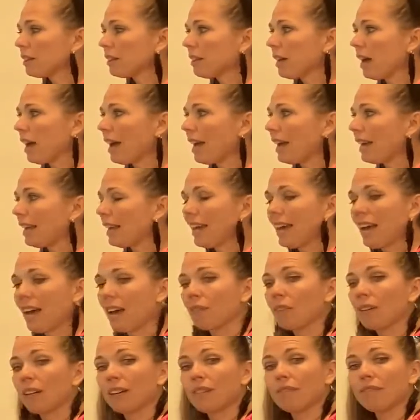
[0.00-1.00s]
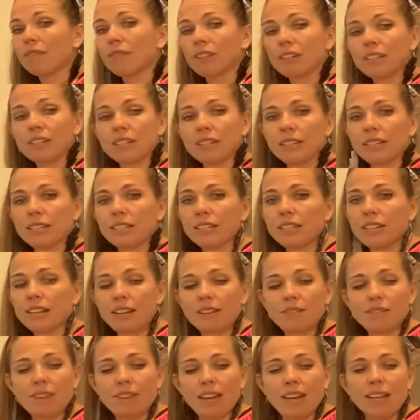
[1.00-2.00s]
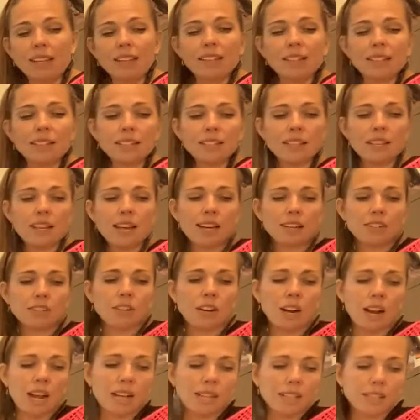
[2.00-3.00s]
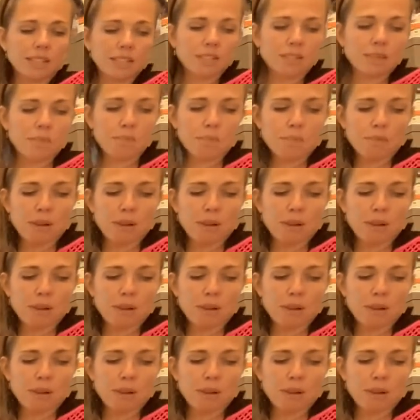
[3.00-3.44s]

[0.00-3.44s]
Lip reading: I accounted for 16 valence electrons,